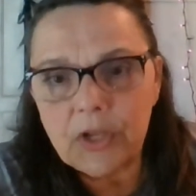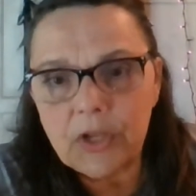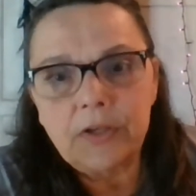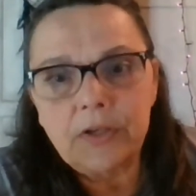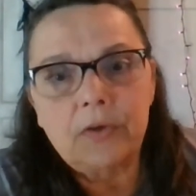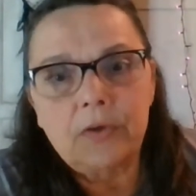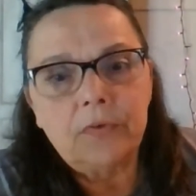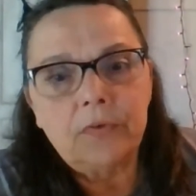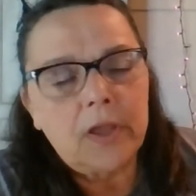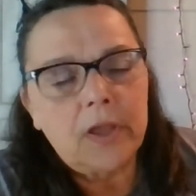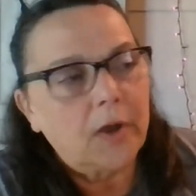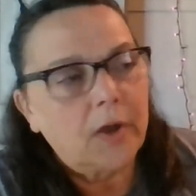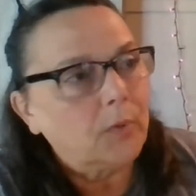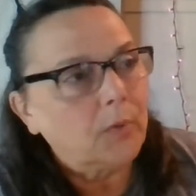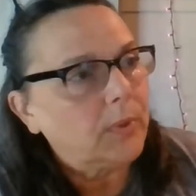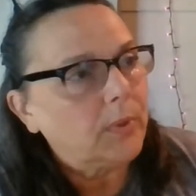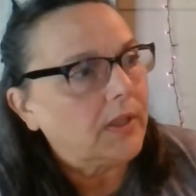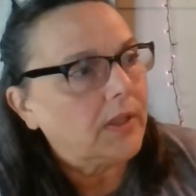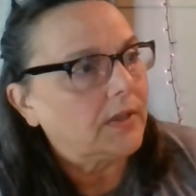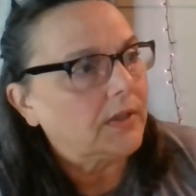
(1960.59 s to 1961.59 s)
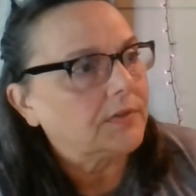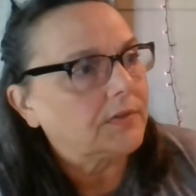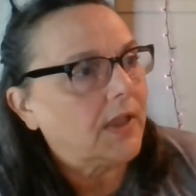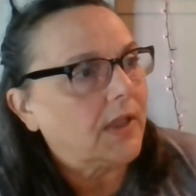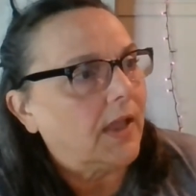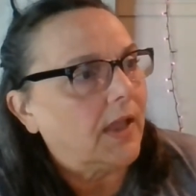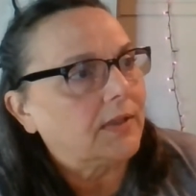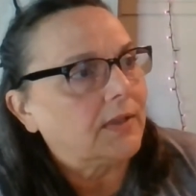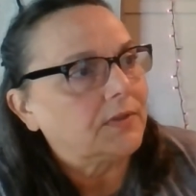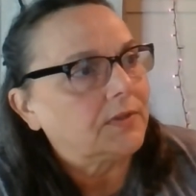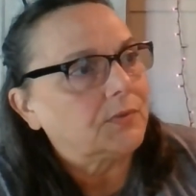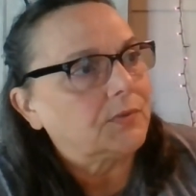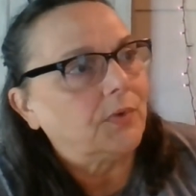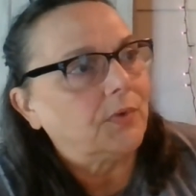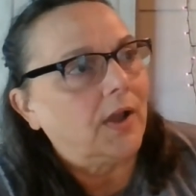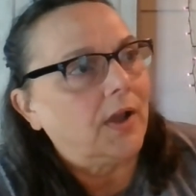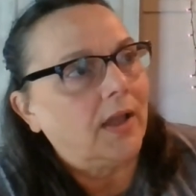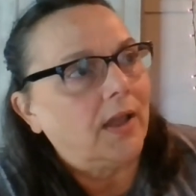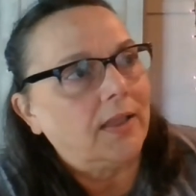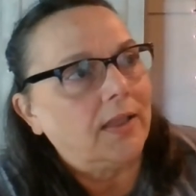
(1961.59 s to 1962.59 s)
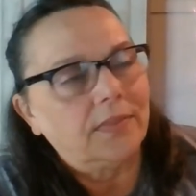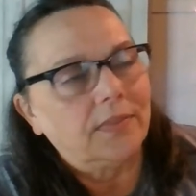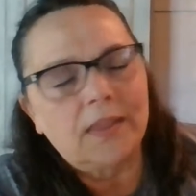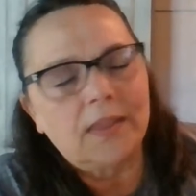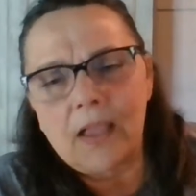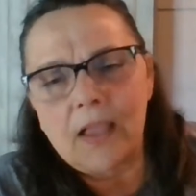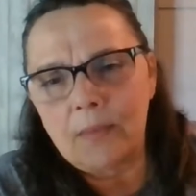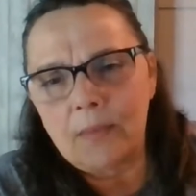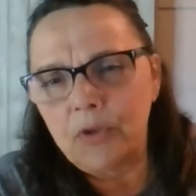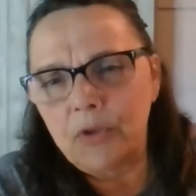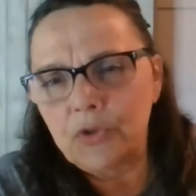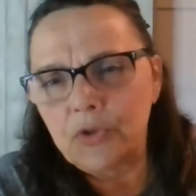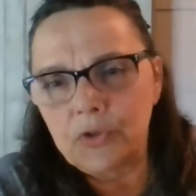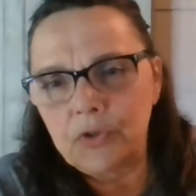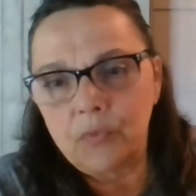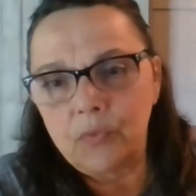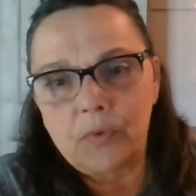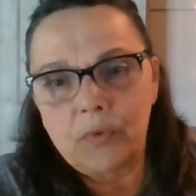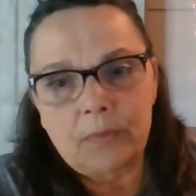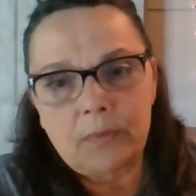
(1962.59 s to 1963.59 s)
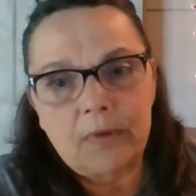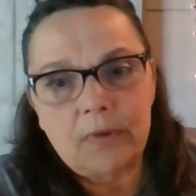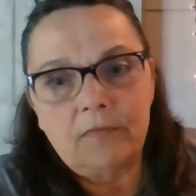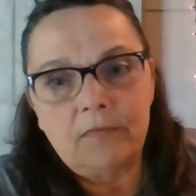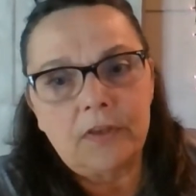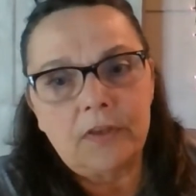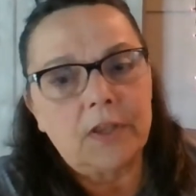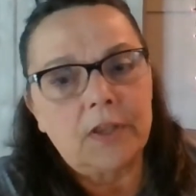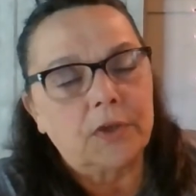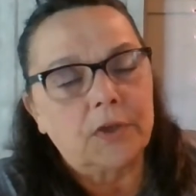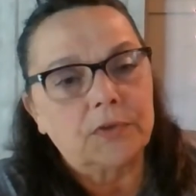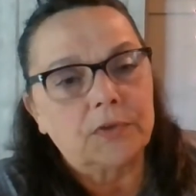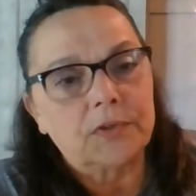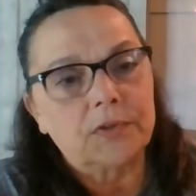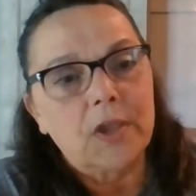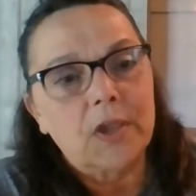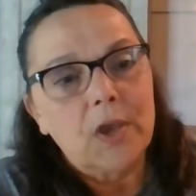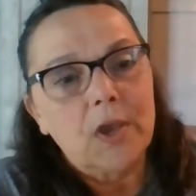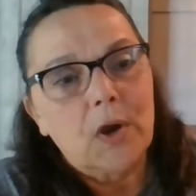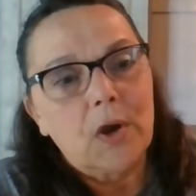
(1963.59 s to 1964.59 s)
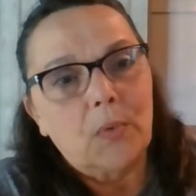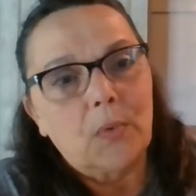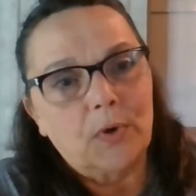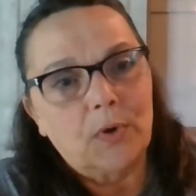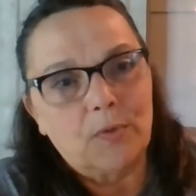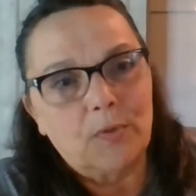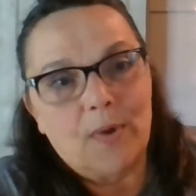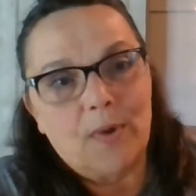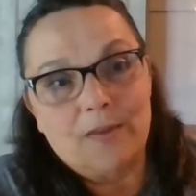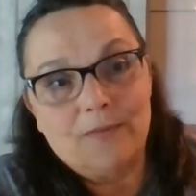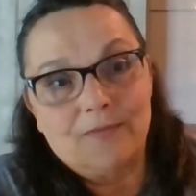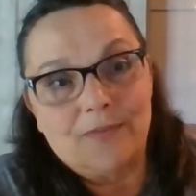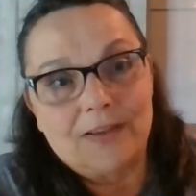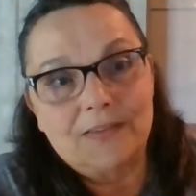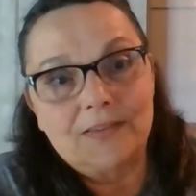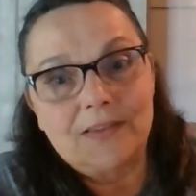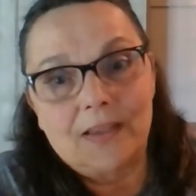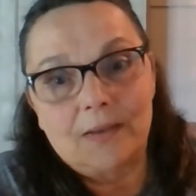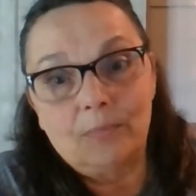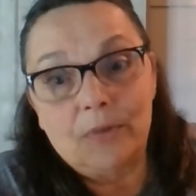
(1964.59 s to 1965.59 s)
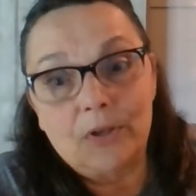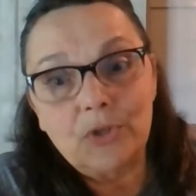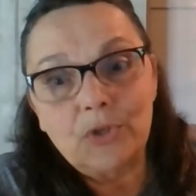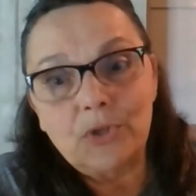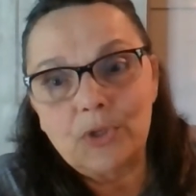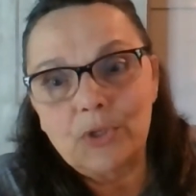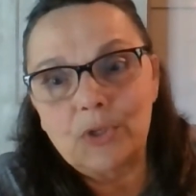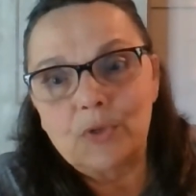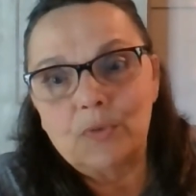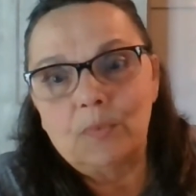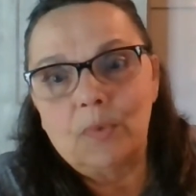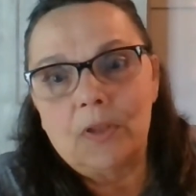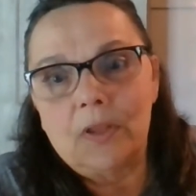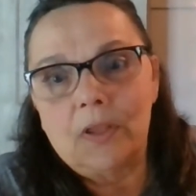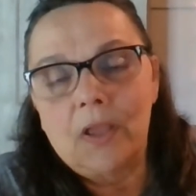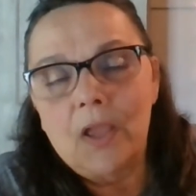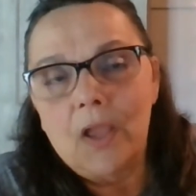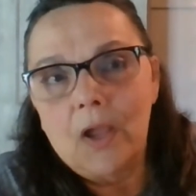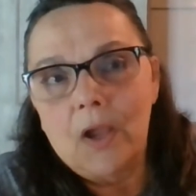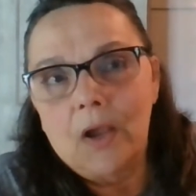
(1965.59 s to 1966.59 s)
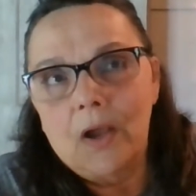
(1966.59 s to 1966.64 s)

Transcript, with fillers: I don't know because as I think I mentioned in one of my videos, one of my friends had mentioned to me,